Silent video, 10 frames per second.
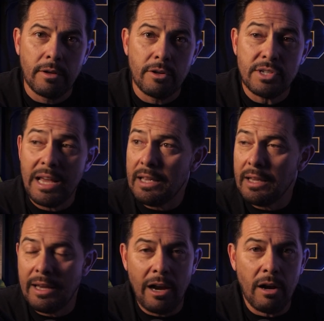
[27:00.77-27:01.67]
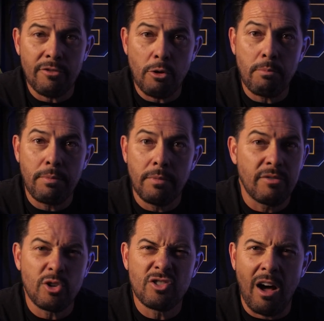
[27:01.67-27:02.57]
You're taking care of your
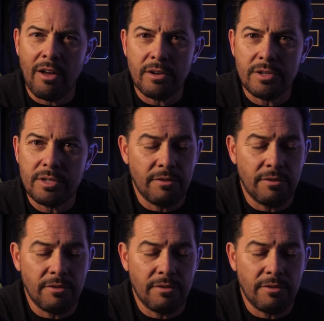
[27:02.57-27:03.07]
daughters.